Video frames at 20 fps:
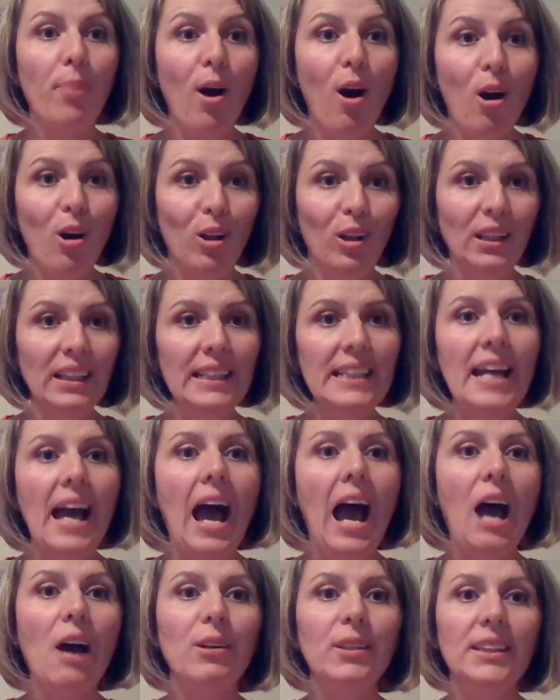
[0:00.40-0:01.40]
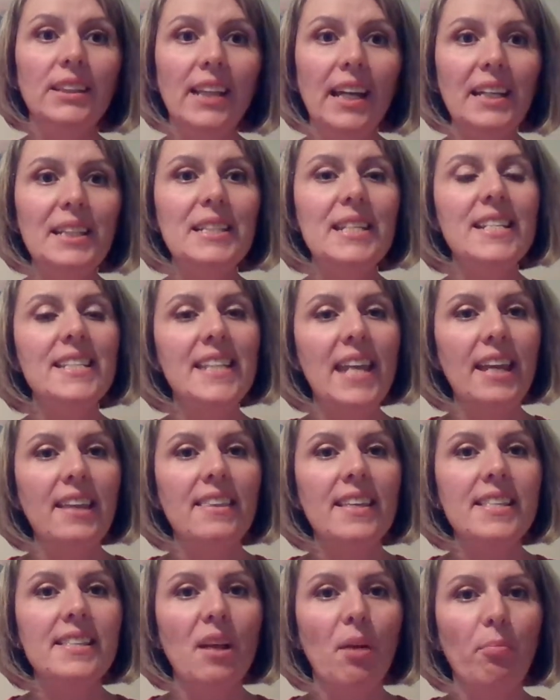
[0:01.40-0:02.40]
all, I would like to
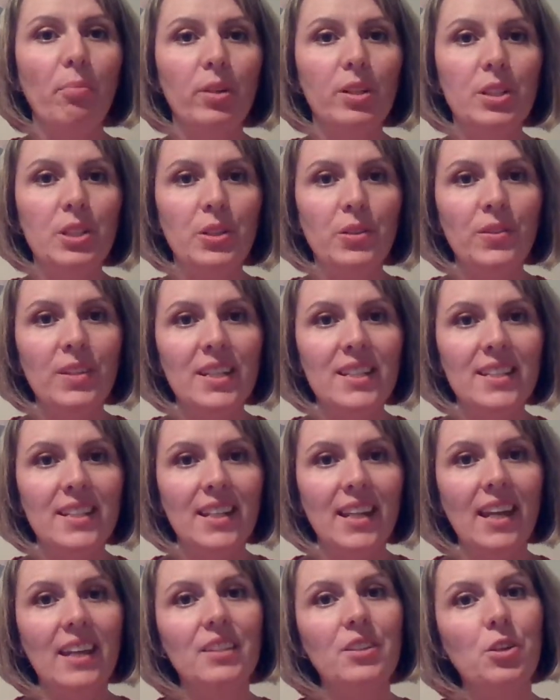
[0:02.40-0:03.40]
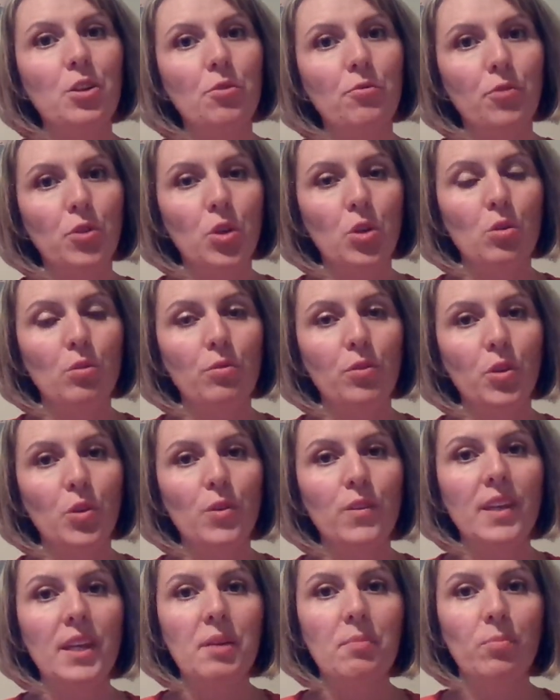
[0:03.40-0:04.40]
take this opportunity and review with
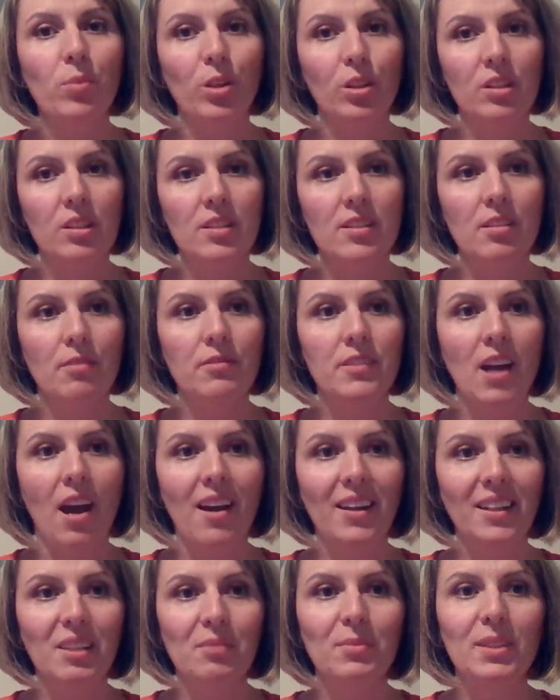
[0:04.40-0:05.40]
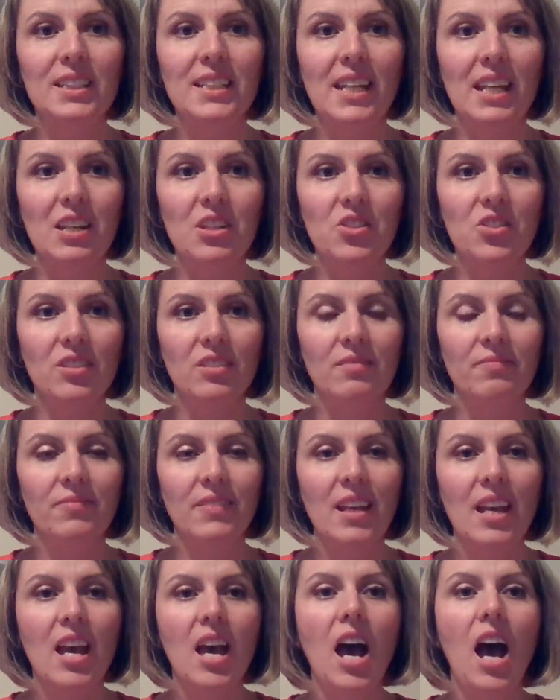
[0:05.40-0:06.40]
you the importance of documentation.
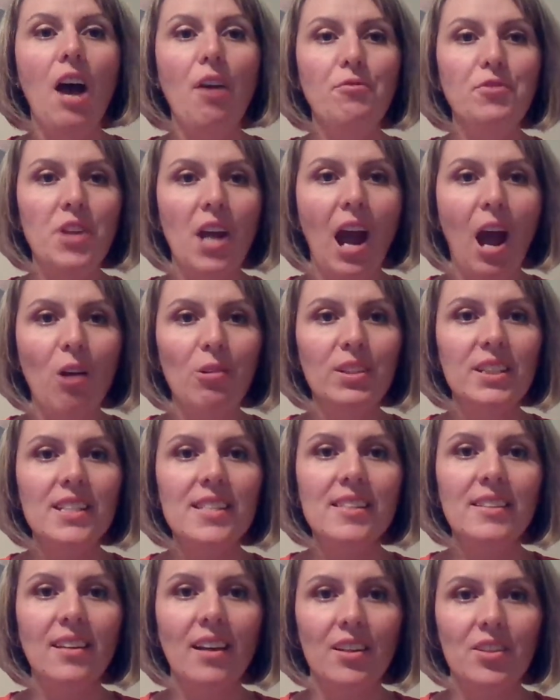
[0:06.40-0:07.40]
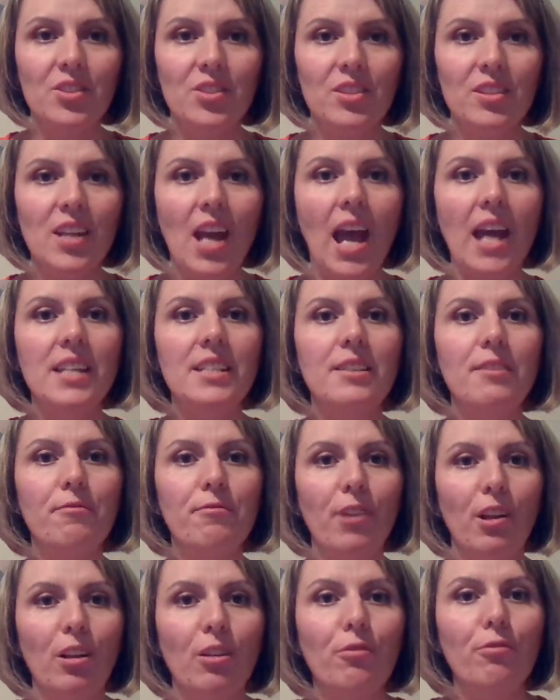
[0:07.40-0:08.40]
After our discussion, I
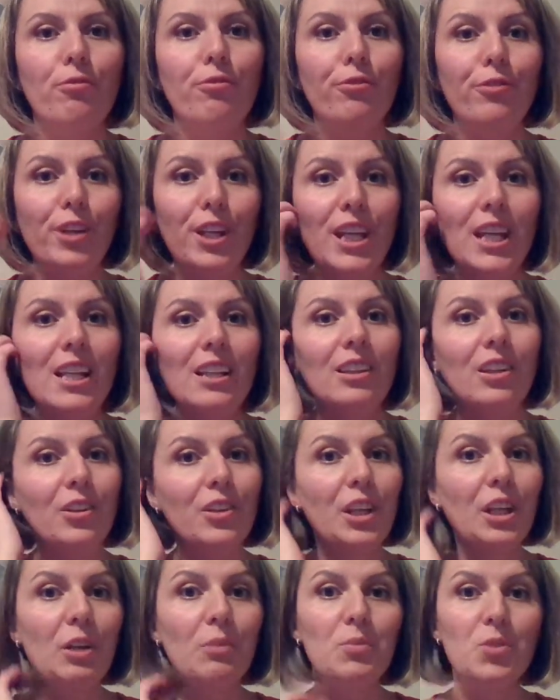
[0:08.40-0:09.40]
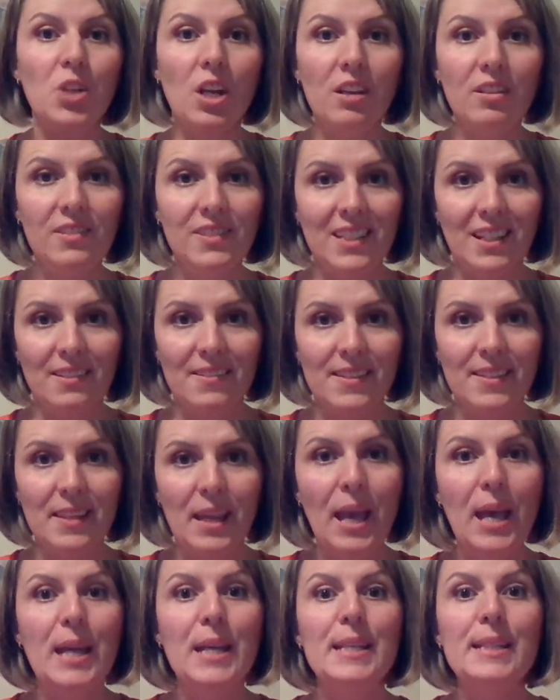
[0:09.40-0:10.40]
developed 3 learning objectives.
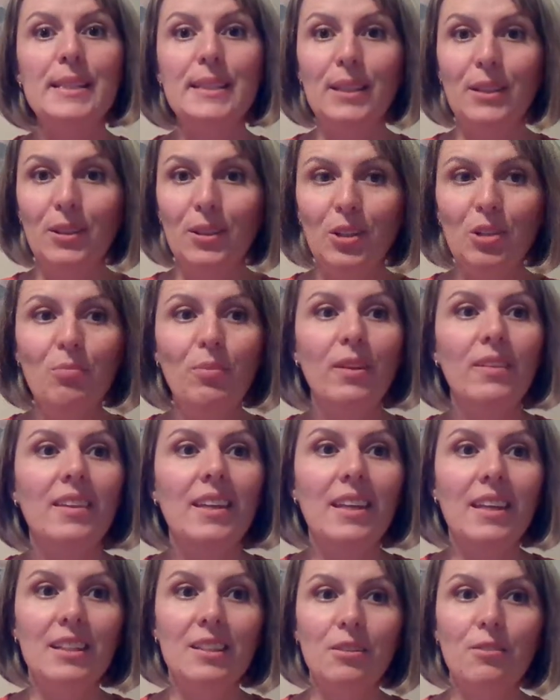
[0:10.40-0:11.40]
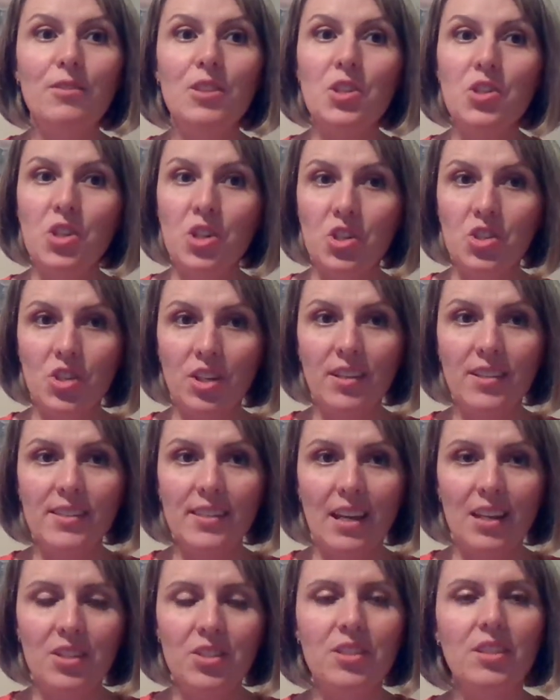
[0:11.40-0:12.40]
So, by the end of the teaching
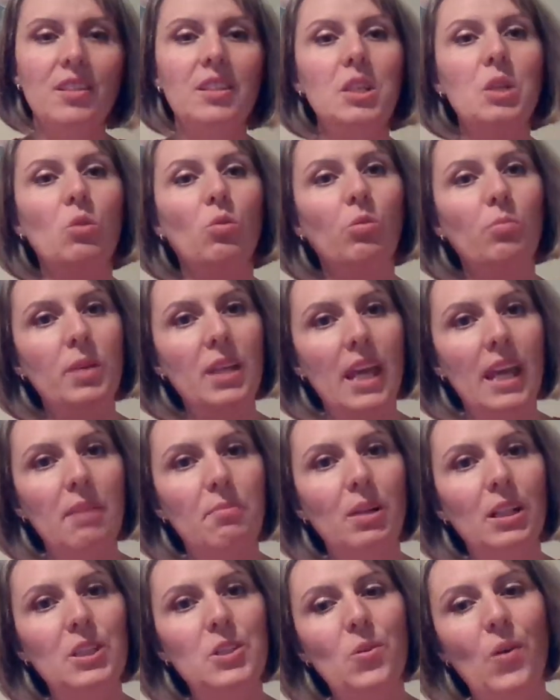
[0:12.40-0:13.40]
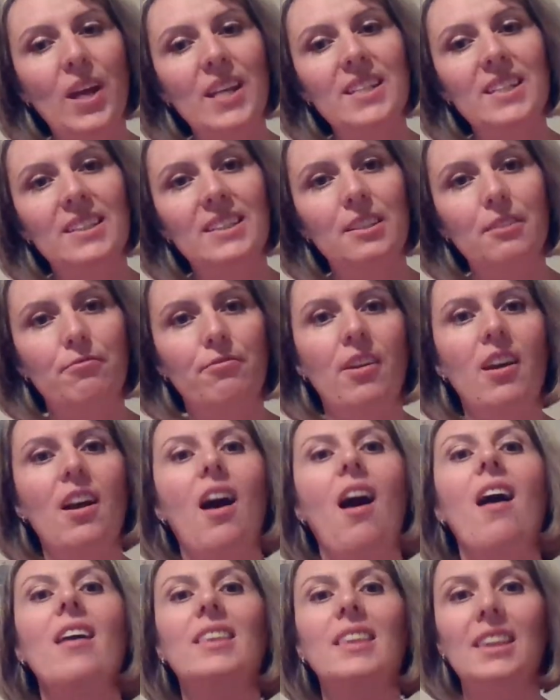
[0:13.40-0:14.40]
session, you will be able to identify
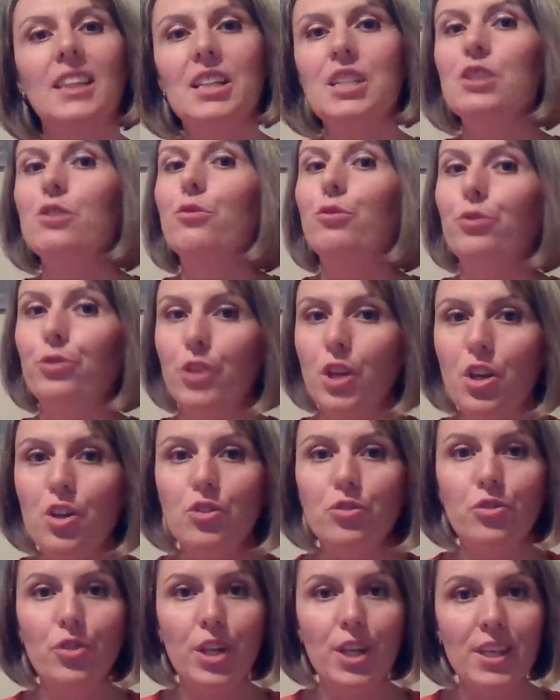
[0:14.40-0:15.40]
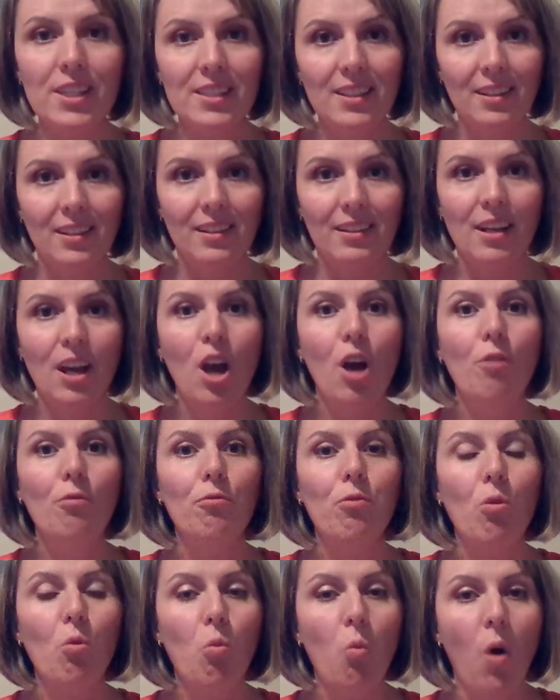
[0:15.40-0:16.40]
at least 3 reasons
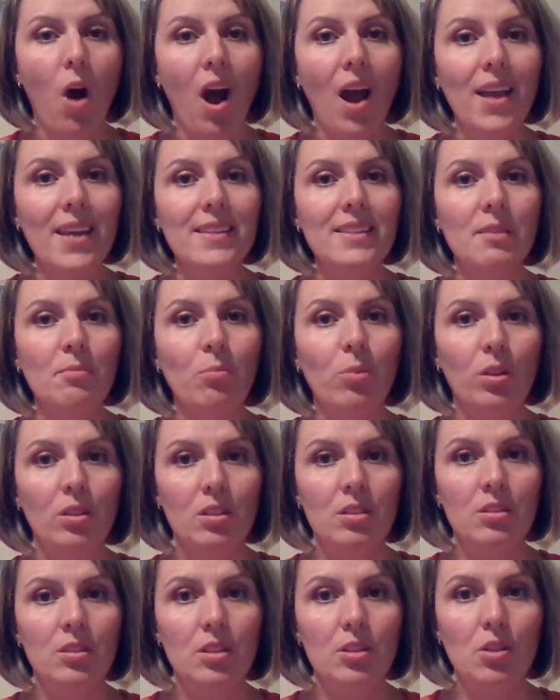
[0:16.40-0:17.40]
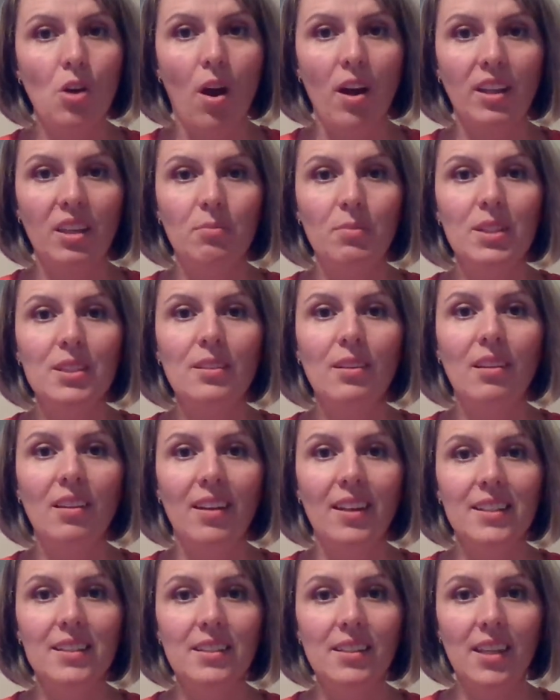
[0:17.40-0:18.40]
for why it's important to document
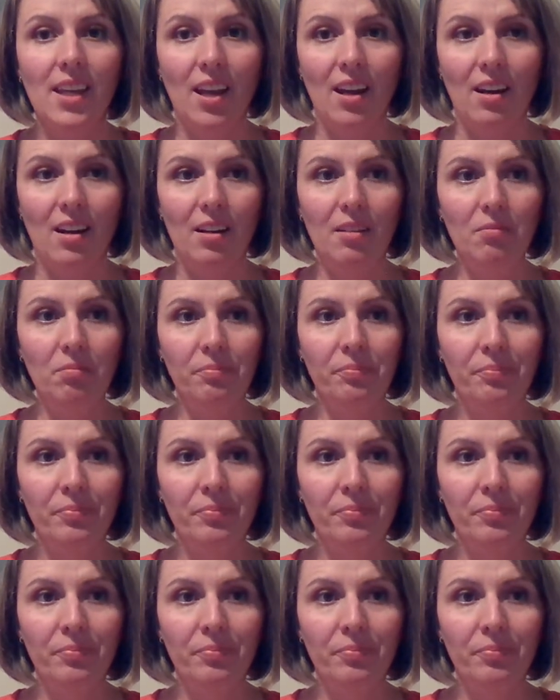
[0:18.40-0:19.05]
client care,